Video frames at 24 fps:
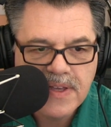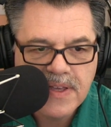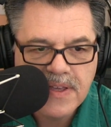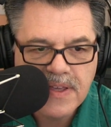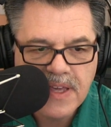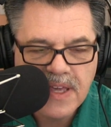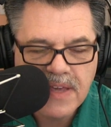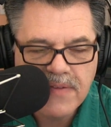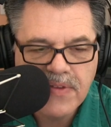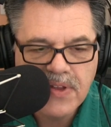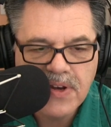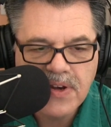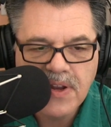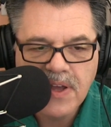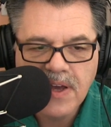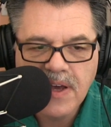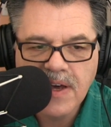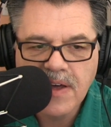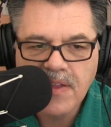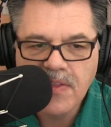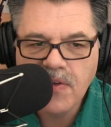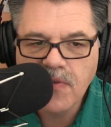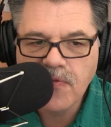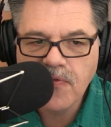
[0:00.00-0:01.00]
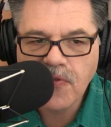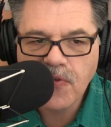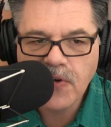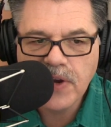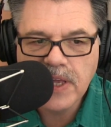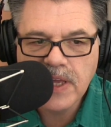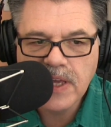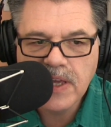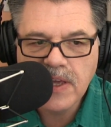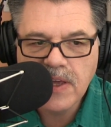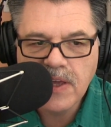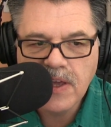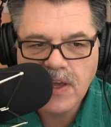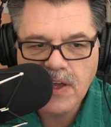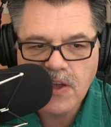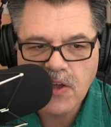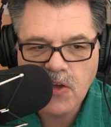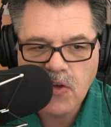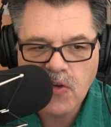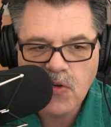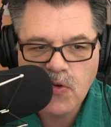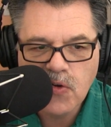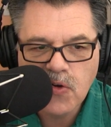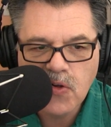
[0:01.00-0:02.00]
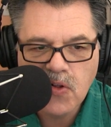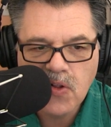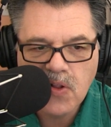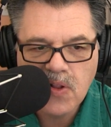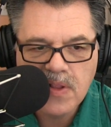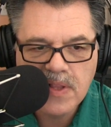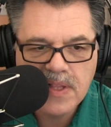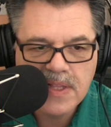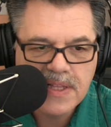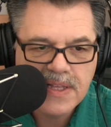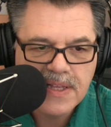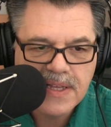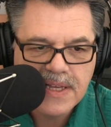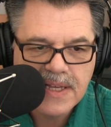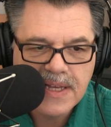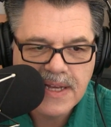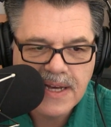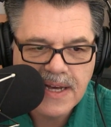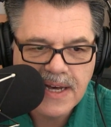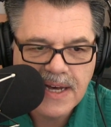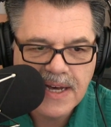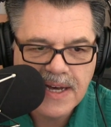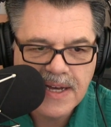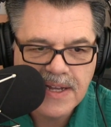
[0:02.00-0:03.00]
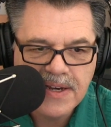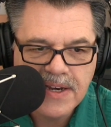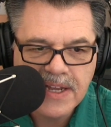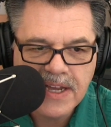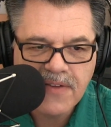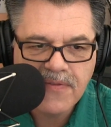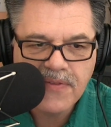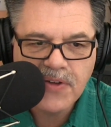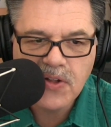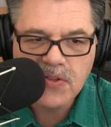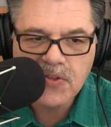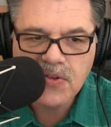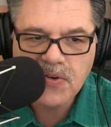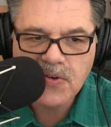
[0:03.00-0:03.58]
Even the free Google Nik filters?